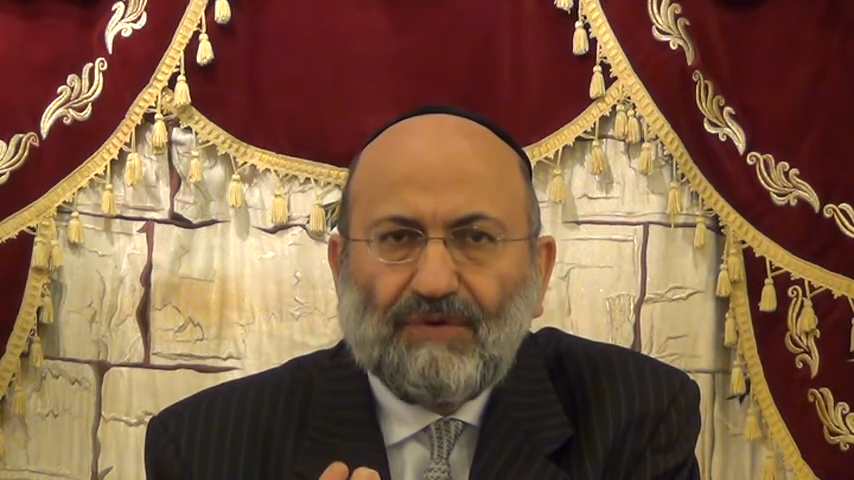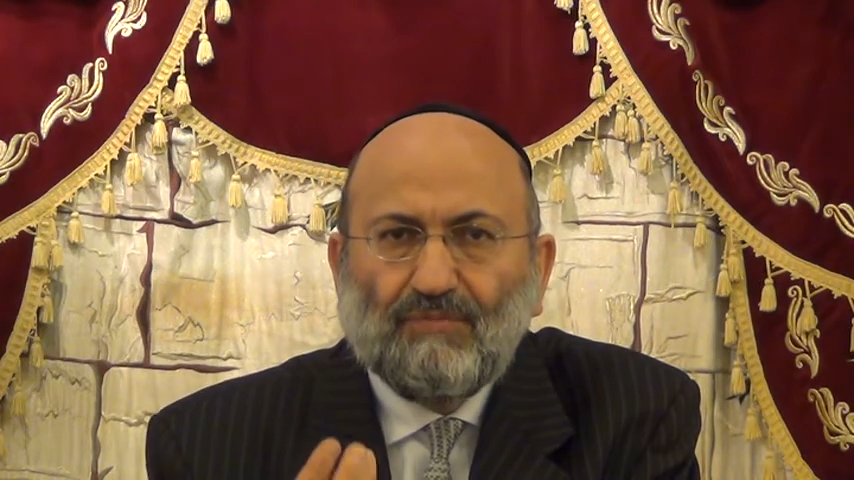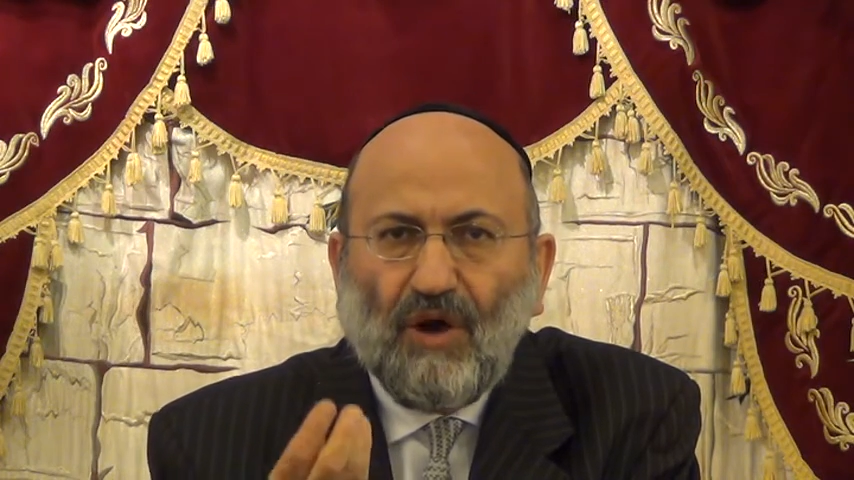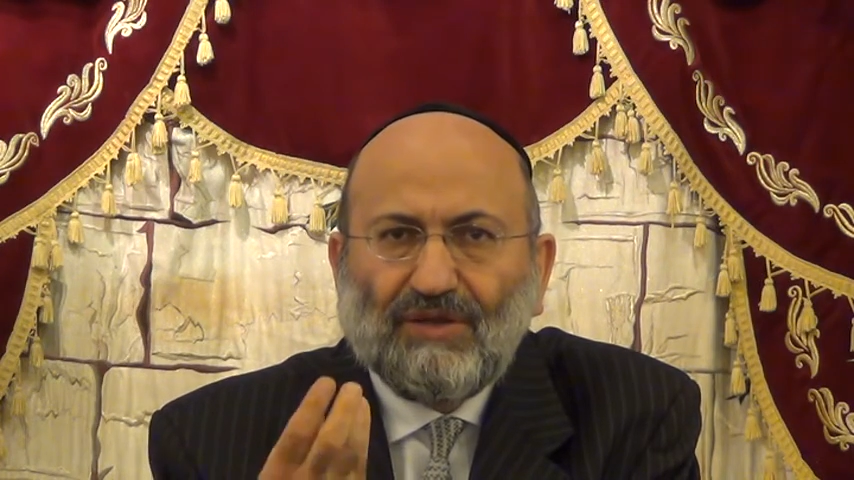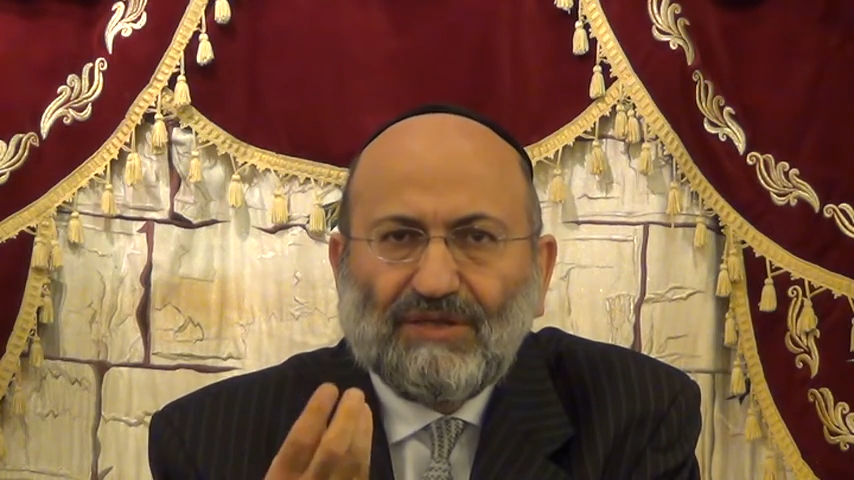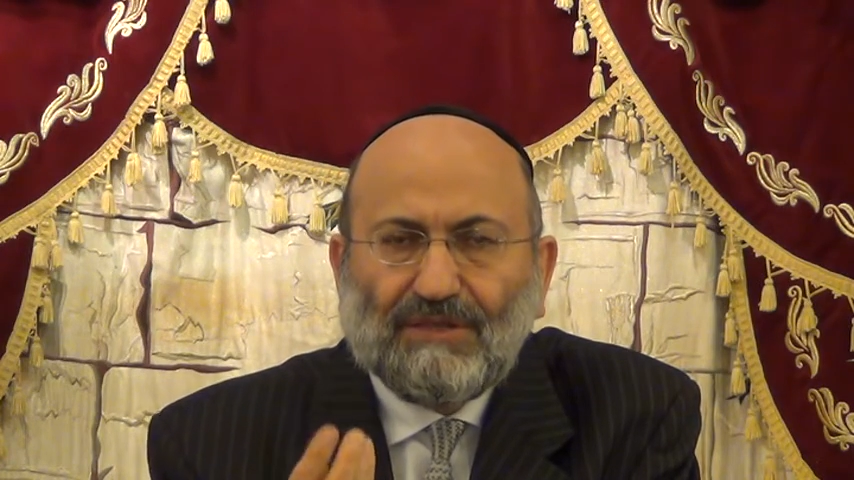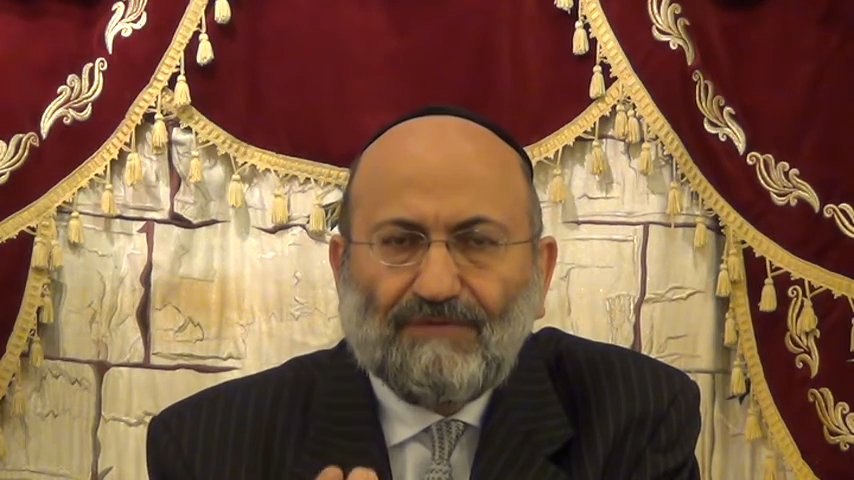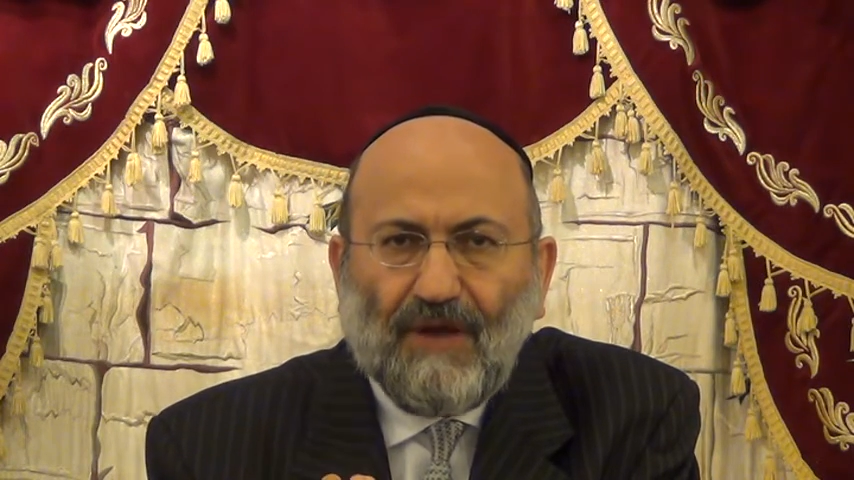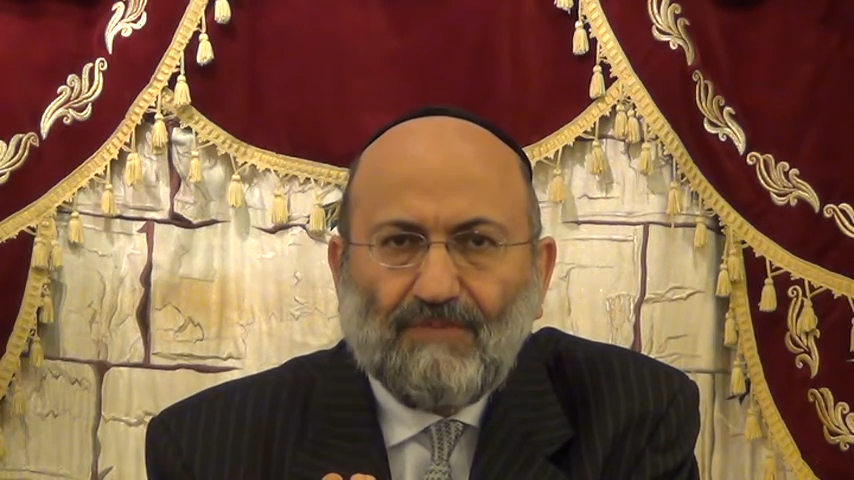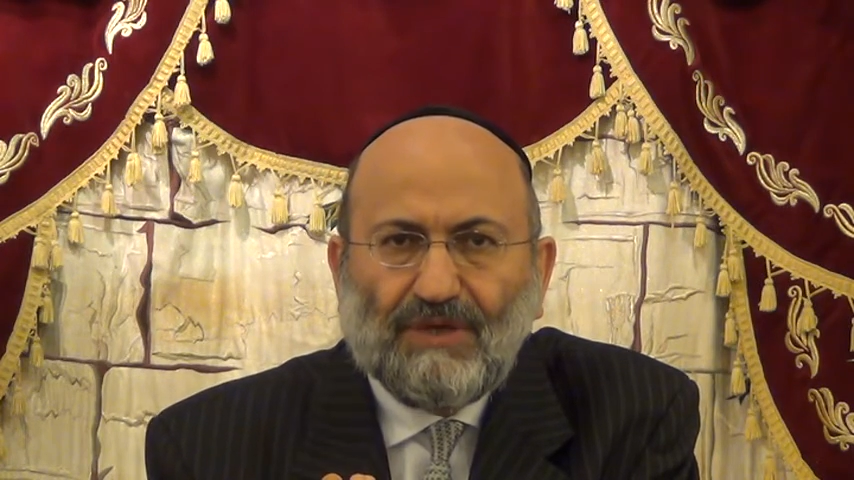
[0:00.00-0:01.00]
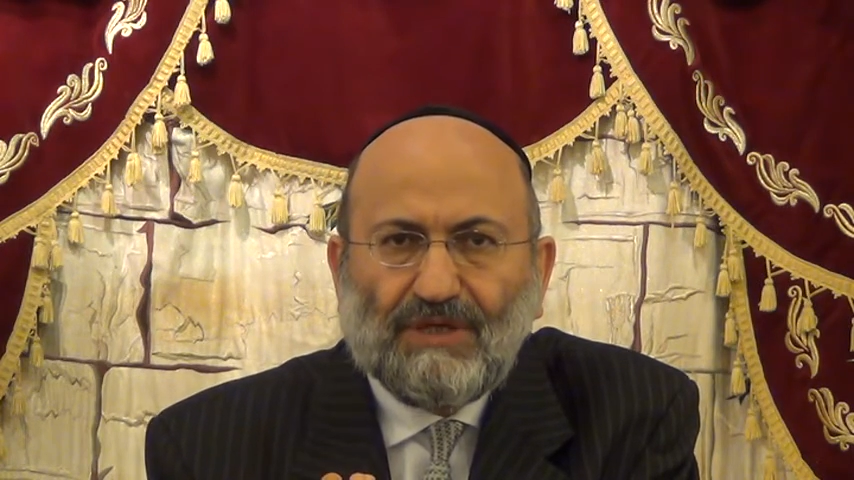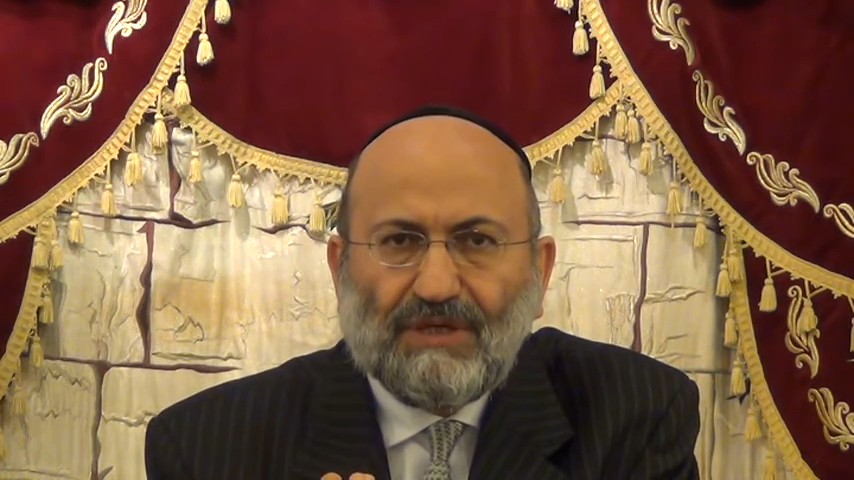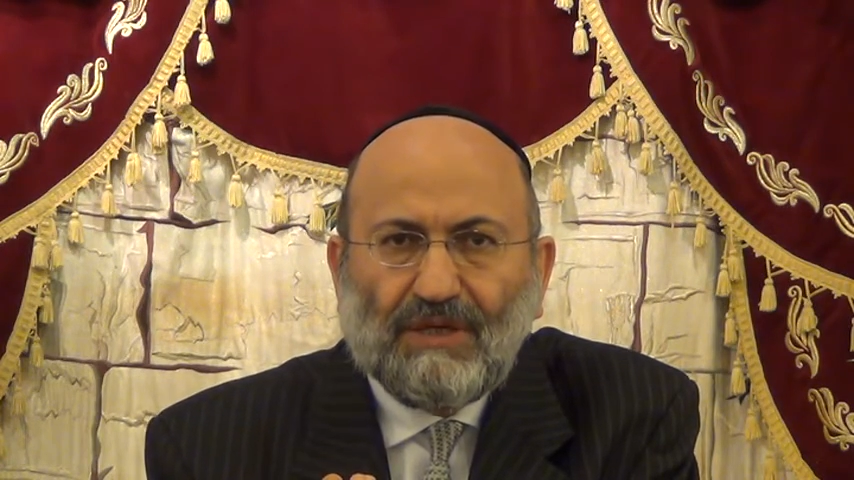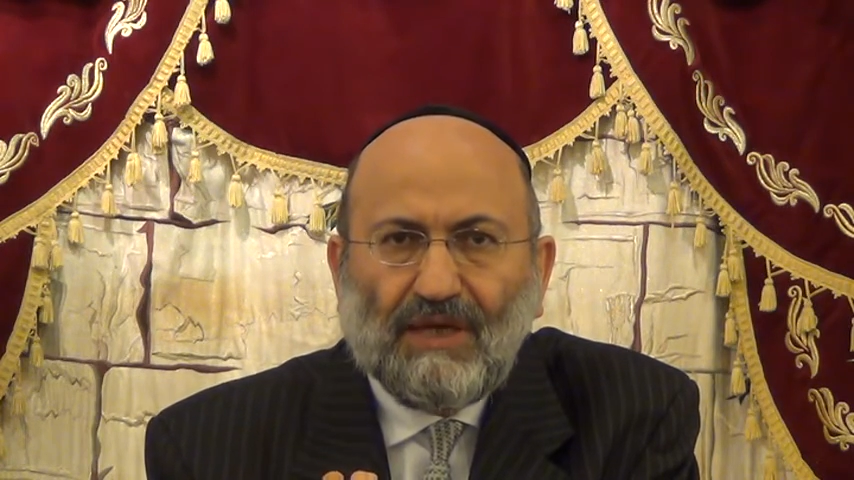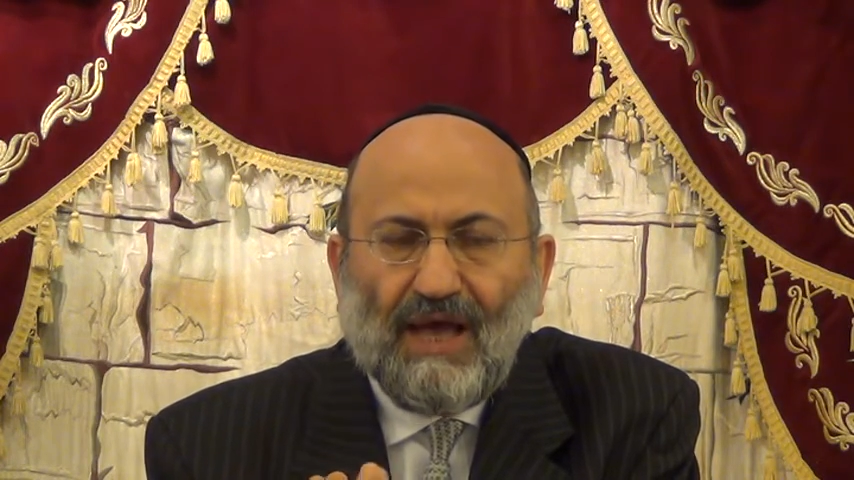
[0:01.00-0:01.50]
he bothers the family,